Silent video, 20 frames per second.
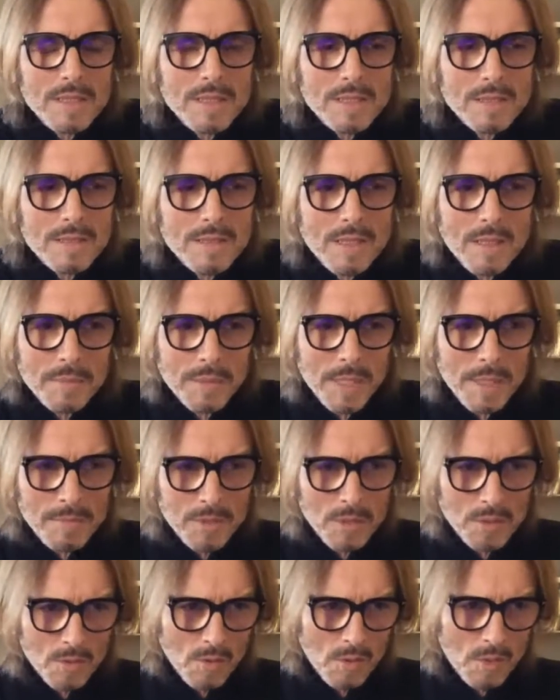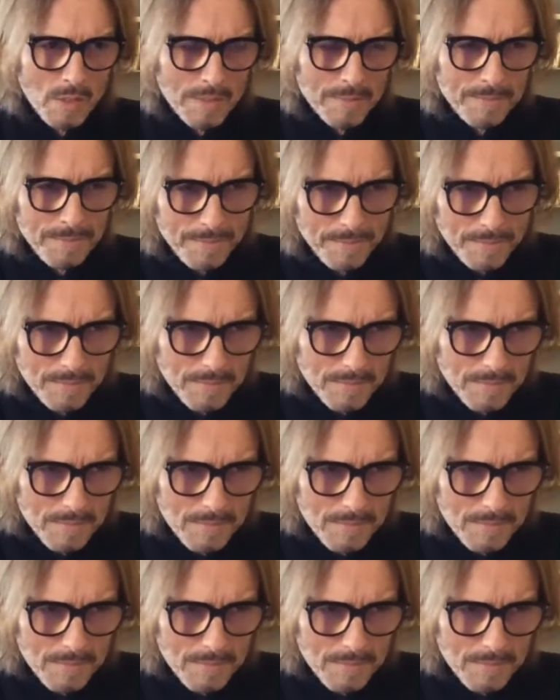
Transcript: but sometimes you are,